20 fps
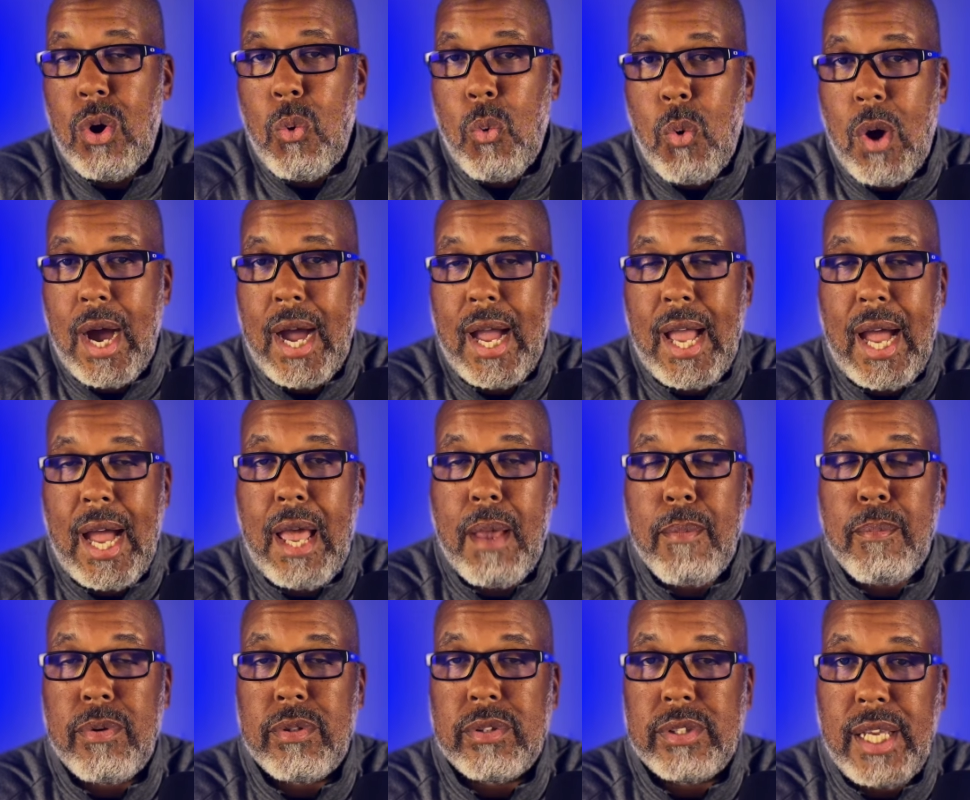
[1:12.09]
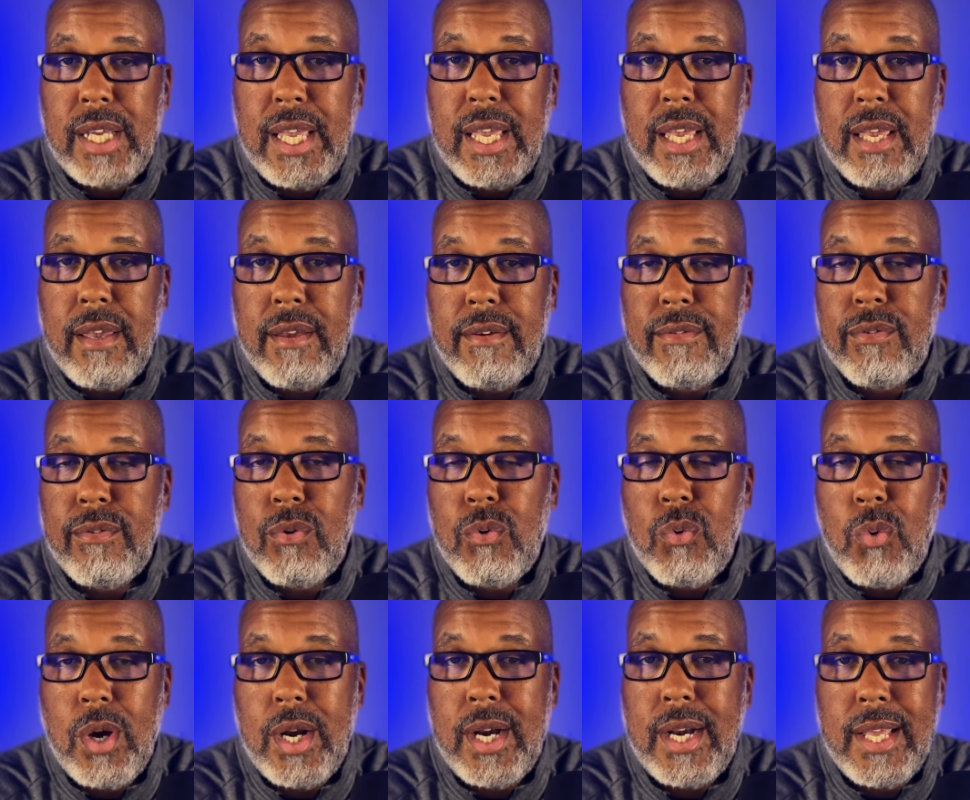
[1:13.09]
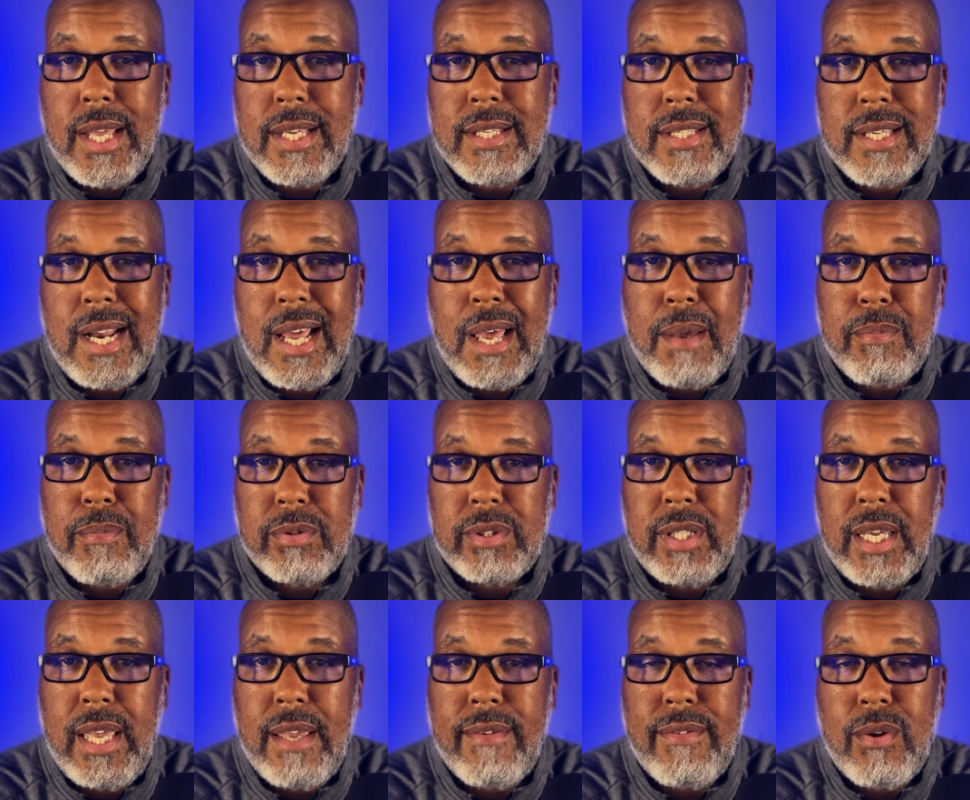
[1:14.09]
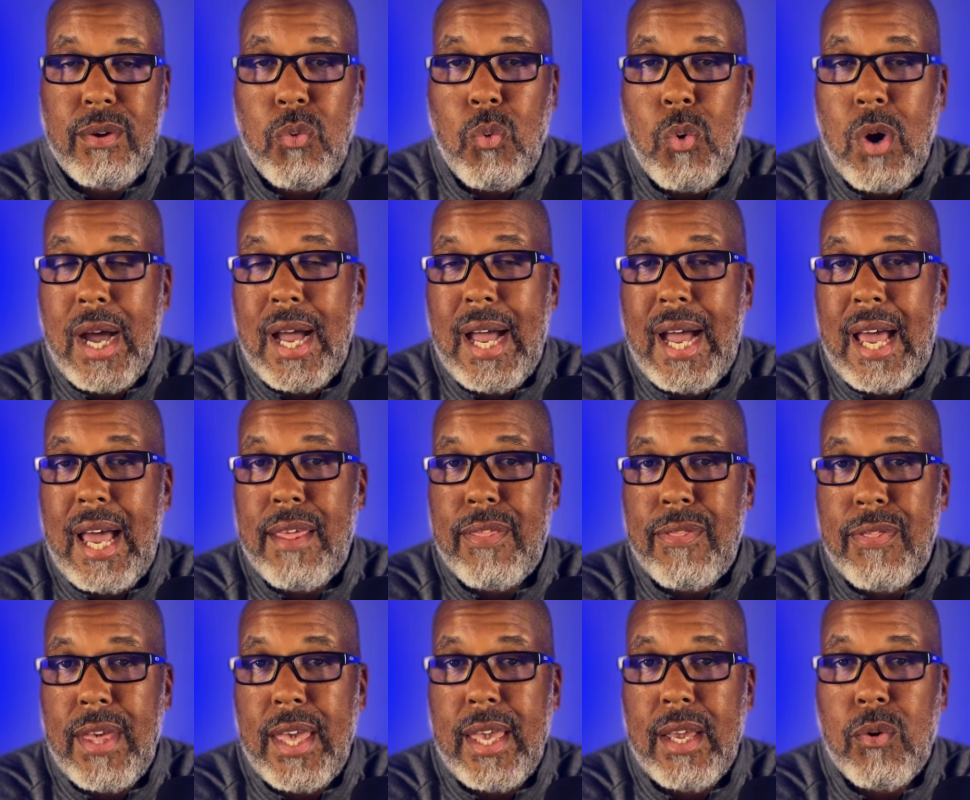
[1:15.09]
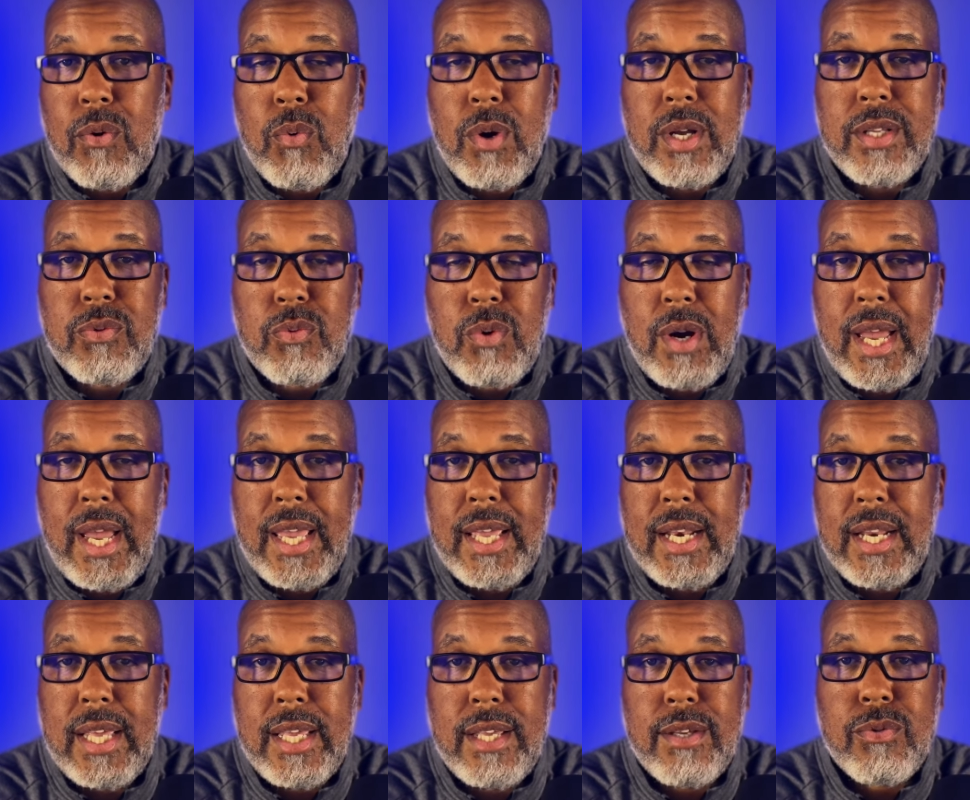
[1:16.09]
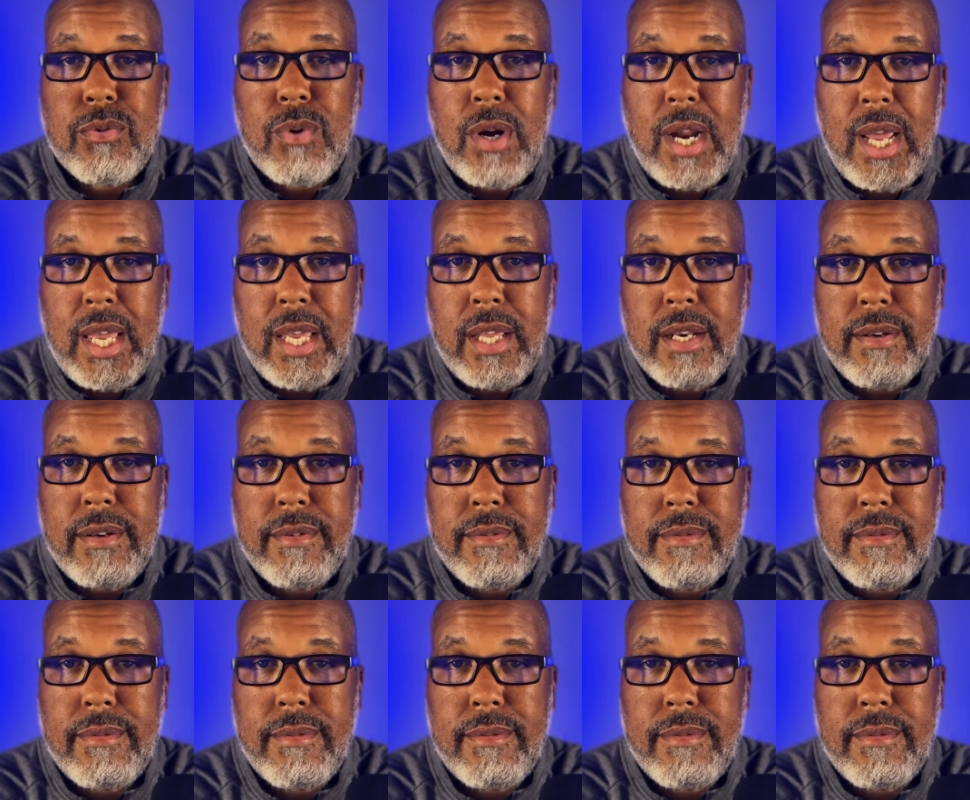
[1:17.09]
why I believe what it is that I believe and why I think what's right is right.